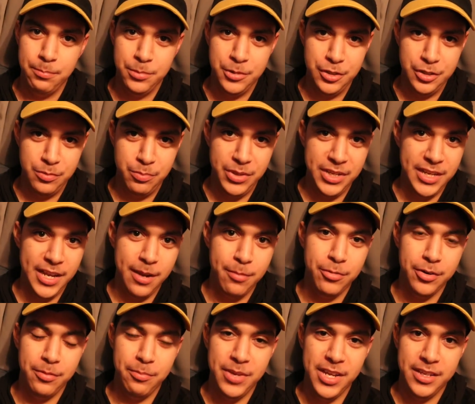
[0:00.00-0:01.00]
just being
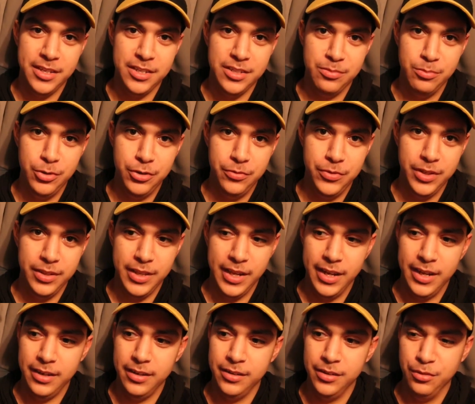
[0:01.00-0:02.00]
able to make his movie,
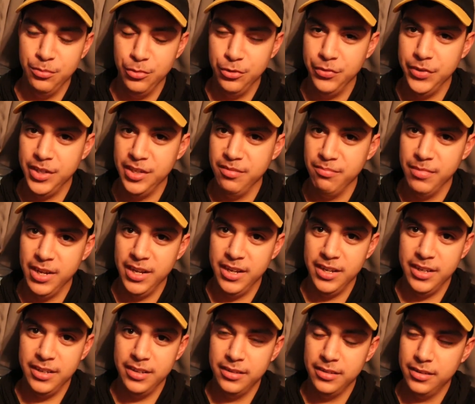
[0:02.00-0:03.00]
that the movie he
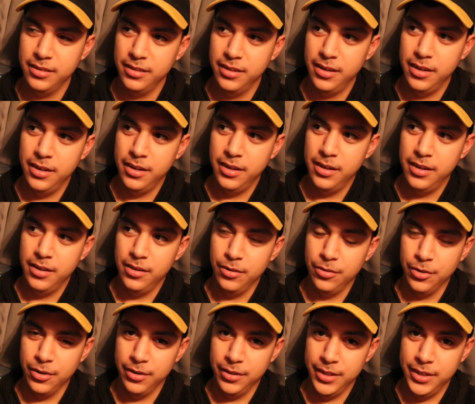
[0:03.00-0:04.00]
made
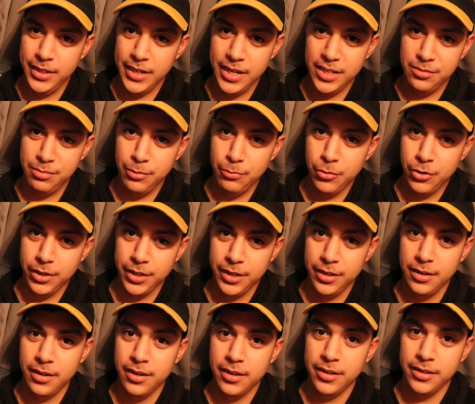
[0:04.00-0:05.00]
or he has been
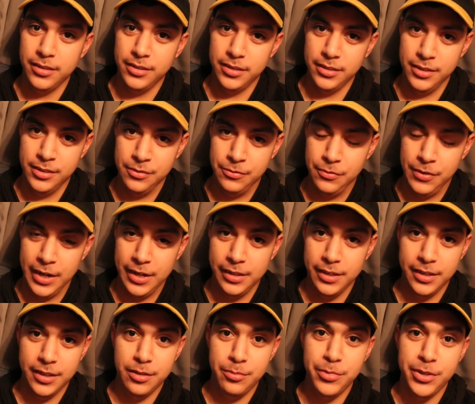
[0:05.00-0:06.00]
working on is
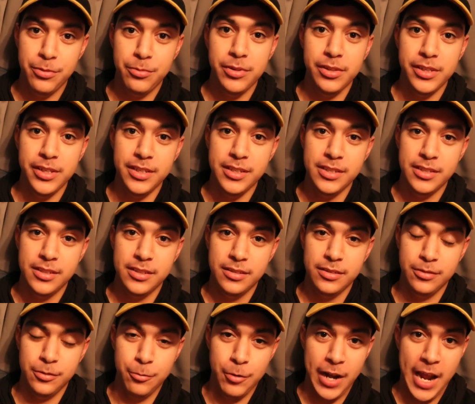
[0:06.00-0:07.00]
finally going to be released.
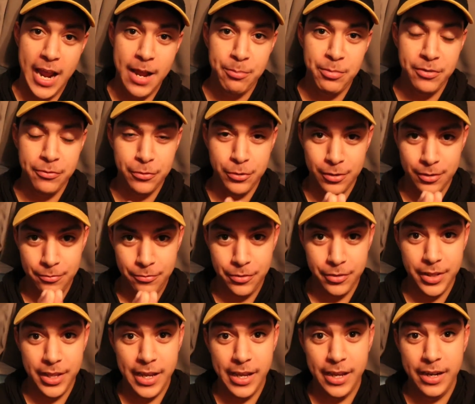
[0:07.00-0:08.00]
We're happy for him
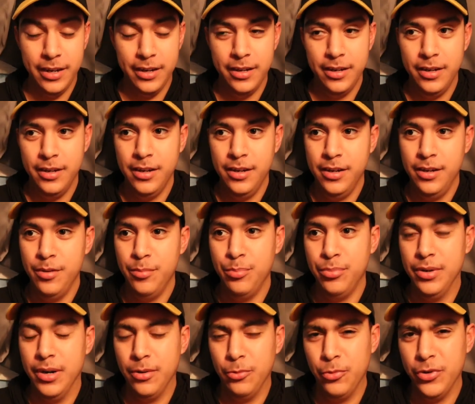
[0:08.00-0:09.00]
for that,
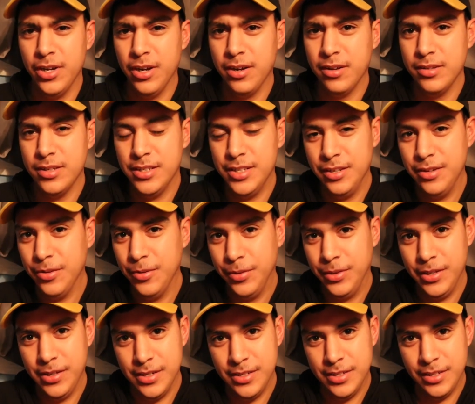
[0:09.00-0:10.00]
but we honestly
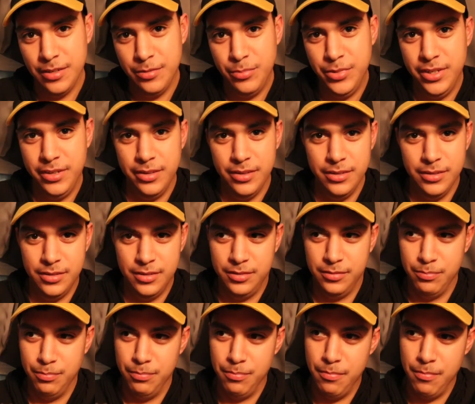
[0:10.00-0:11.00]
don't think it's going to be
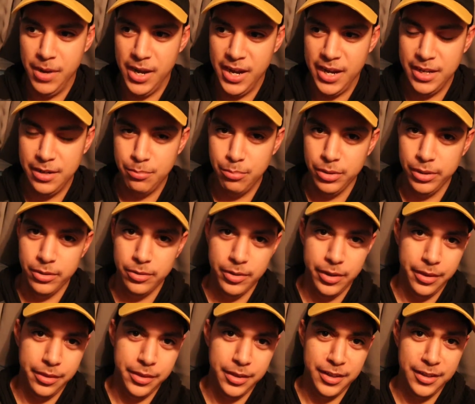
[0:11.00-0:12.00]
this
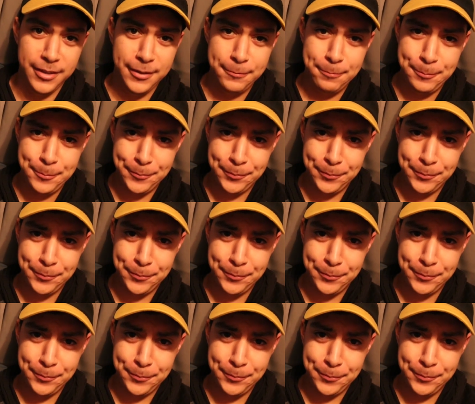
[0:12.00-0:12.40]
mind-blowing thing.